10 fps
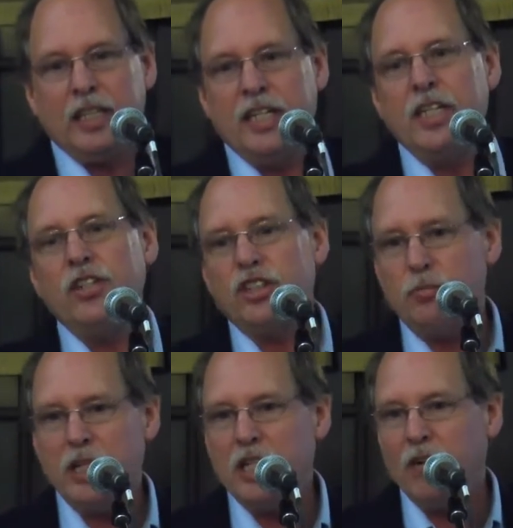continues
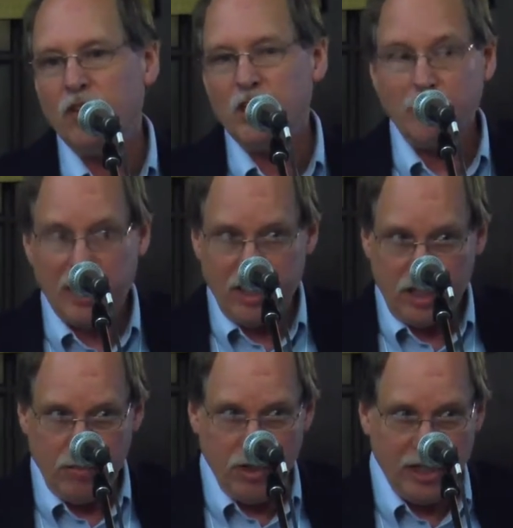to be governed by the
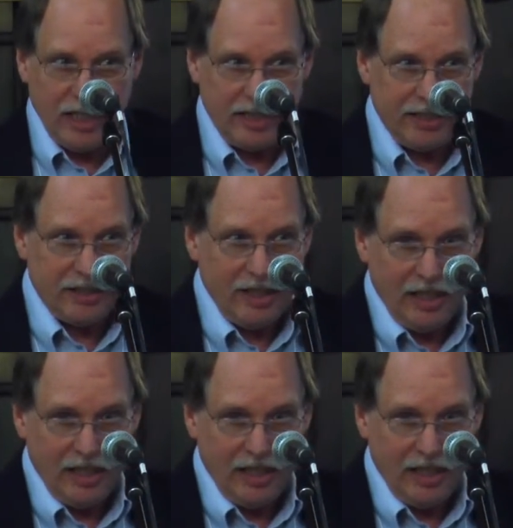communities.